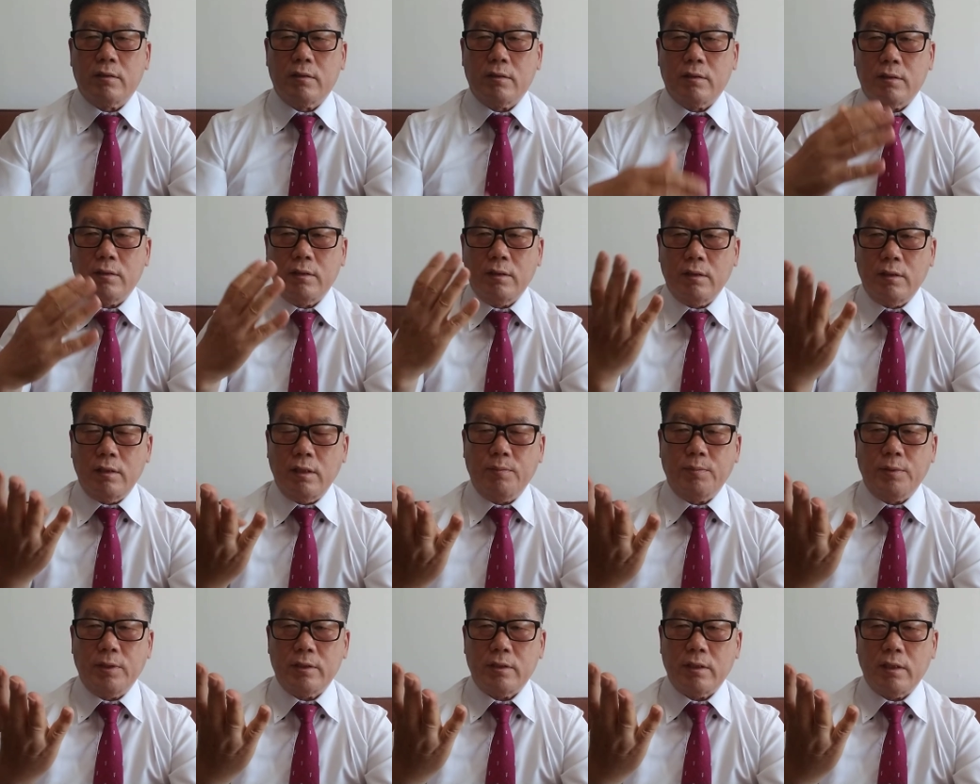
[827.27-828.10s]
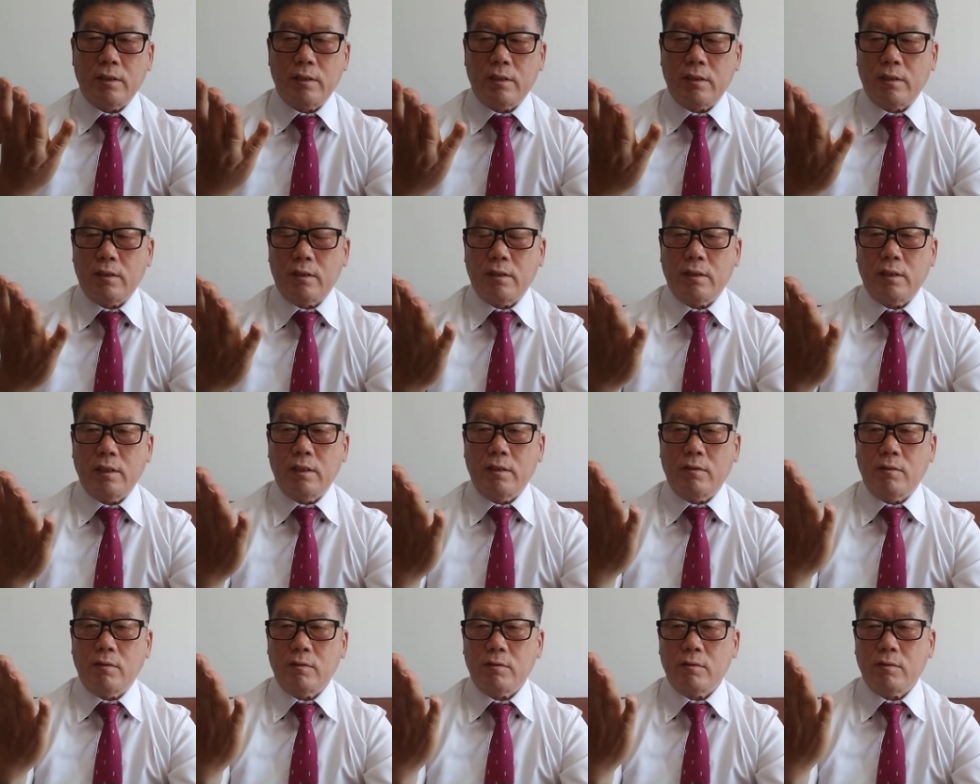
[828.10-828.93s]
30%
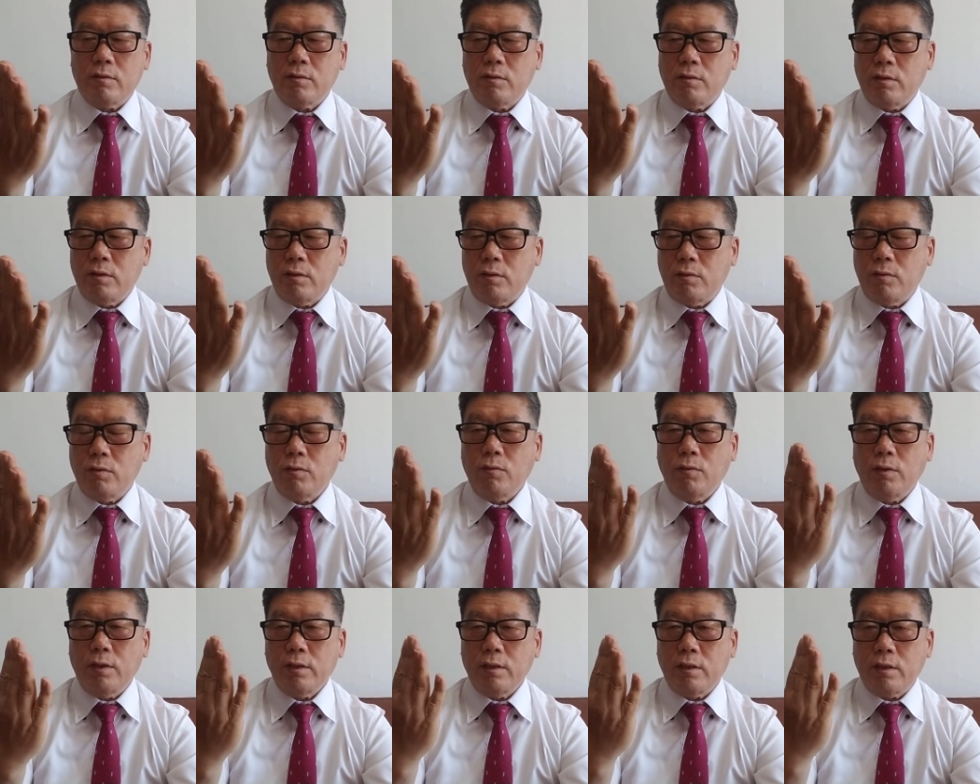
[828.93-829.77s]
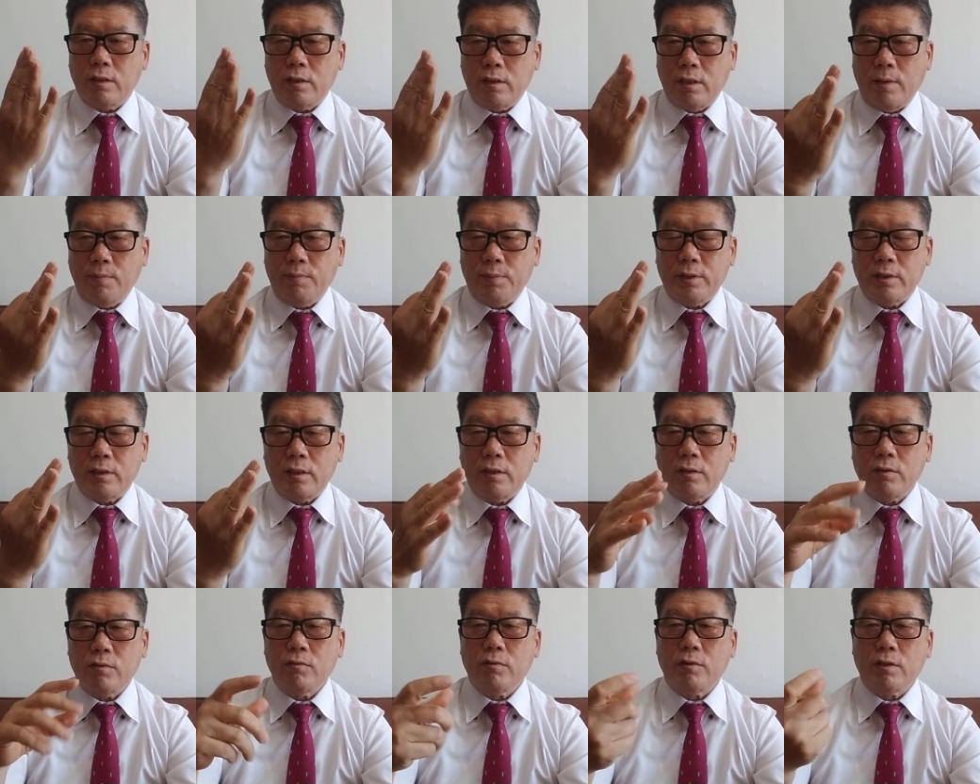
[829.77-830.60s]
and also the
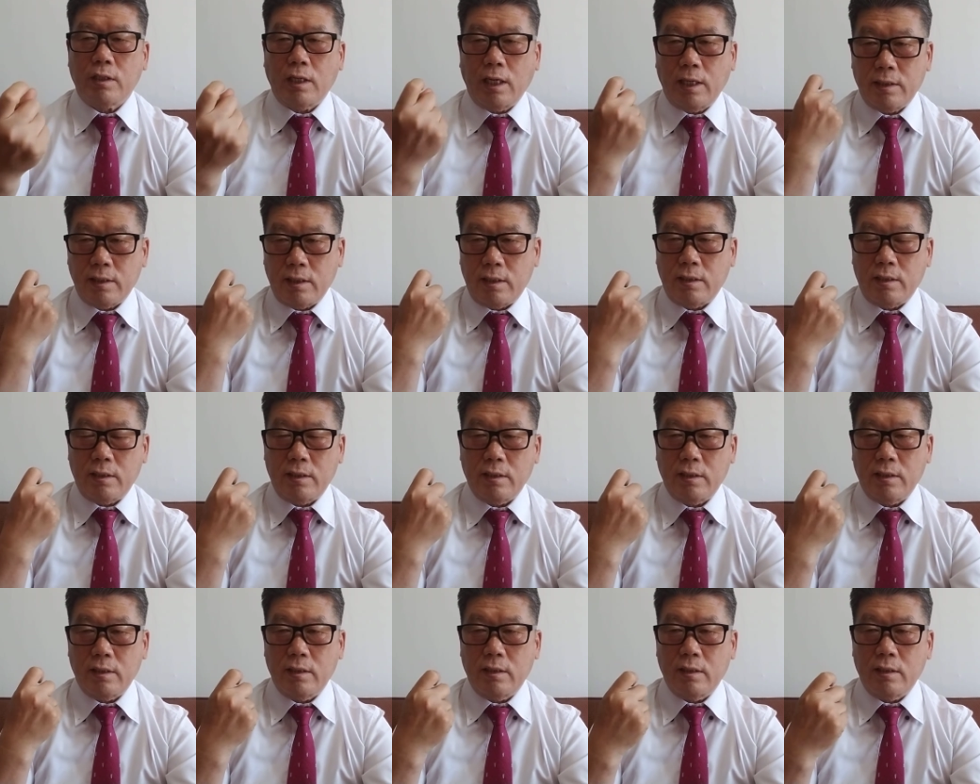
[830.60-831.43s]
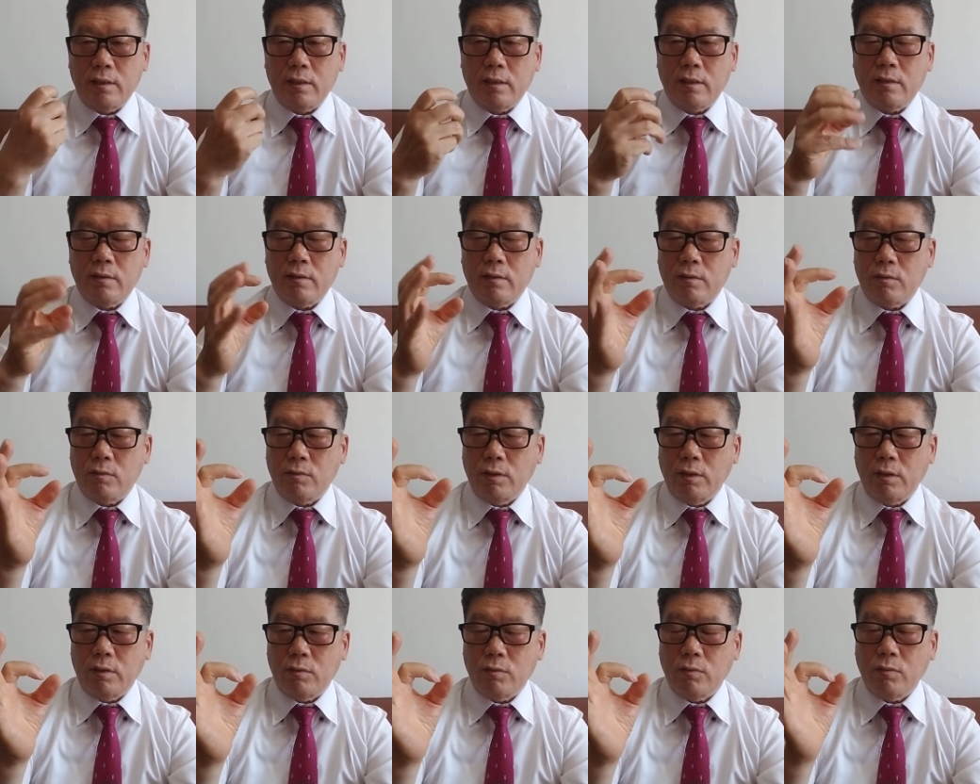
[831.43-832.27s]
210% you got it,
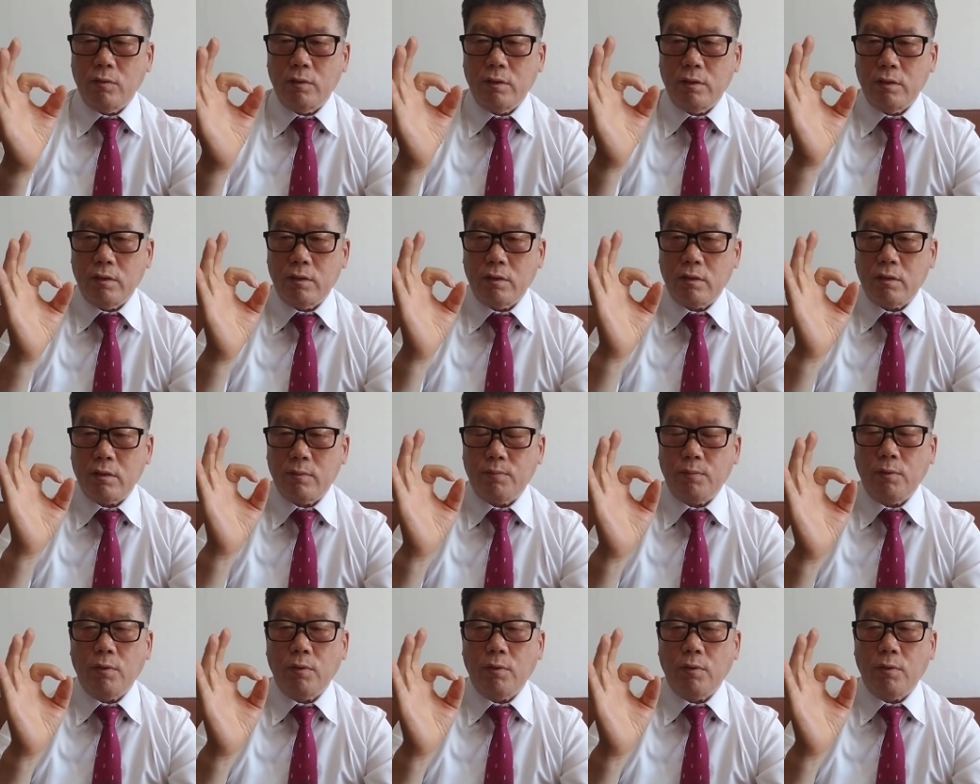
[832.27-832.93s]
240%